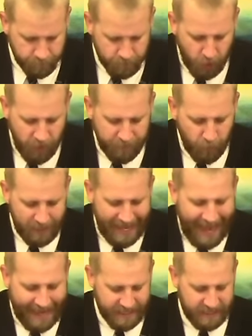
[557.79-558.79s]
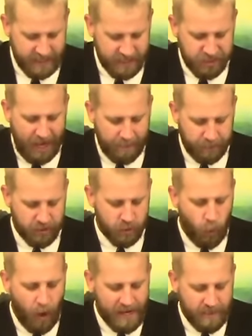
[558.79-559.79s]
turn if you would to Exodus chapter
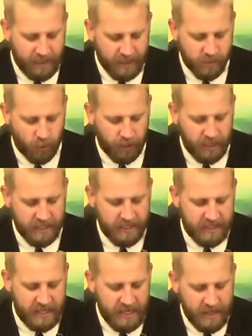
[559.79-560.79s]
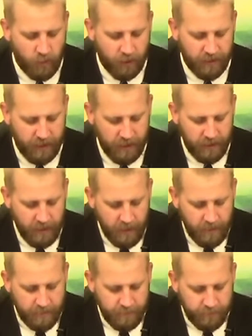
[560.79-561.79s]
20 because we're going to see where the,
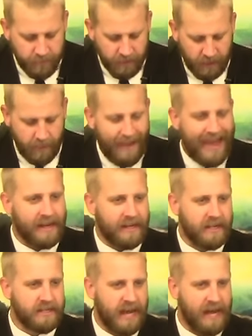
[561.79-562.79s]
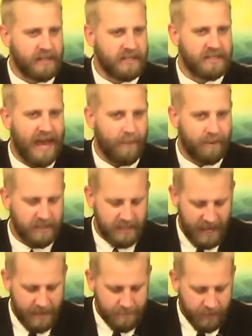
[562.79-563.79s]
the command is on the Sabbath
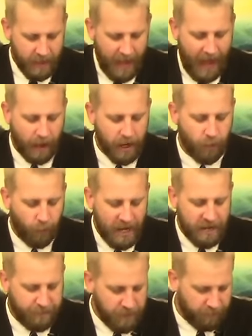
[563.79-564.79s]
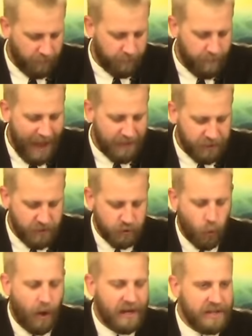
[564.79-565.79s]
day. I'm going to read for you from Matthew
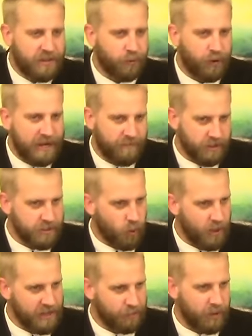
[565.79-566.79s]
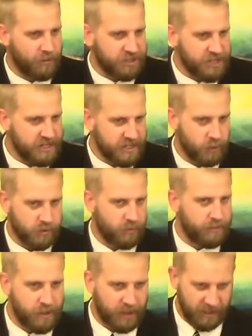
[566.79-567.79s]
23 verse 23 when Jesus was
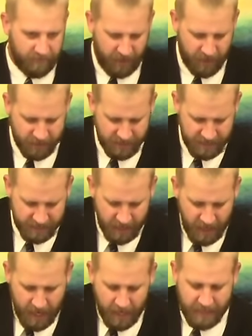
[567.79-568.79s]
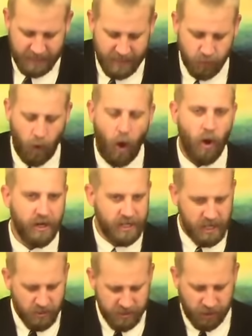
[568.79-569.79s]
rebuking the Pharisees. He says, Woe unto
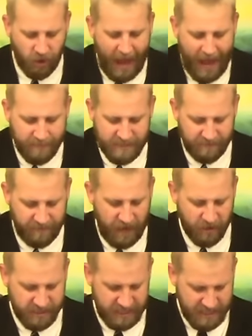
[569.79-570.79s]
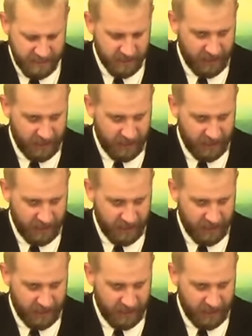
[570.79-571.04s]
you scribes and Pharisees,